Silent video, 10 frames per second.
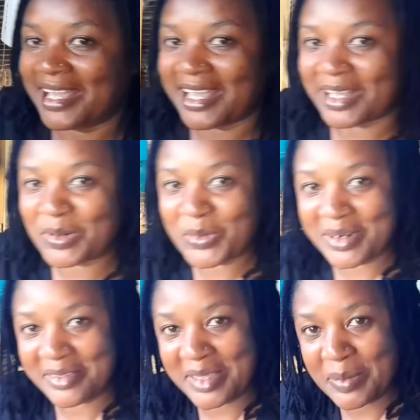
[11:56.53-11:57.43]
and where
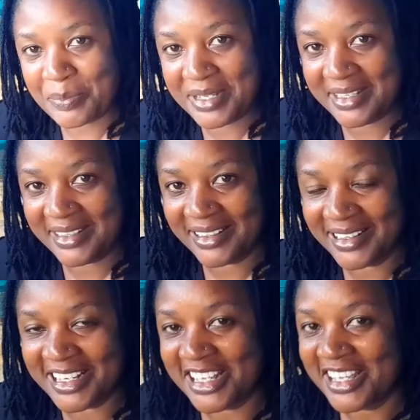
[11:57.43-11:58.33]
they pee.
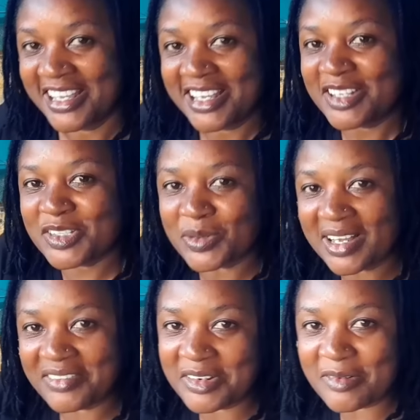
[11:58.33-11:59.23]
So
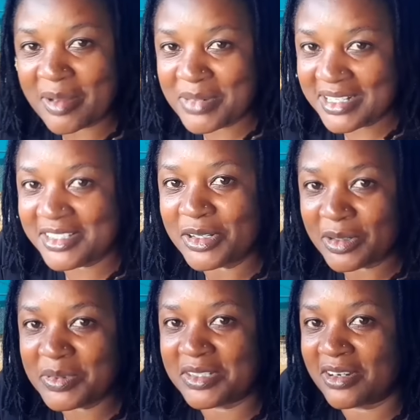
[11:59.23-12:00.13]
having rabbits, you
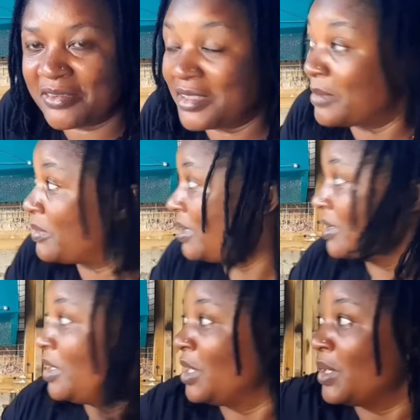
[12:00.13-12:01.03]
observe them.
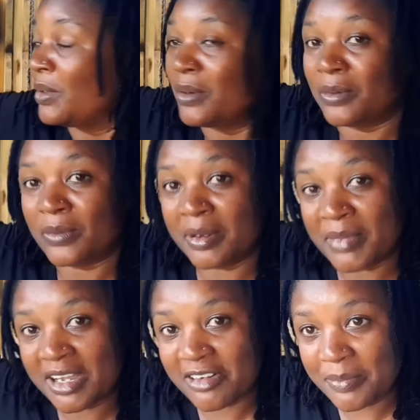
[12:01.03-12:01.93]
Where
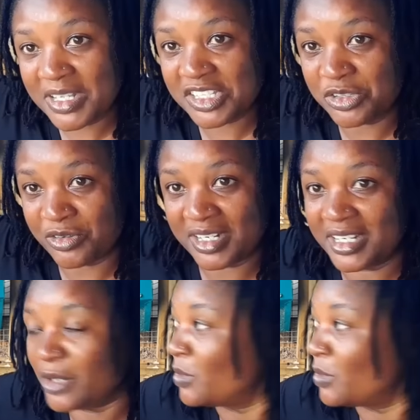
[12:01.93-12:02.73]
my rabbits drink their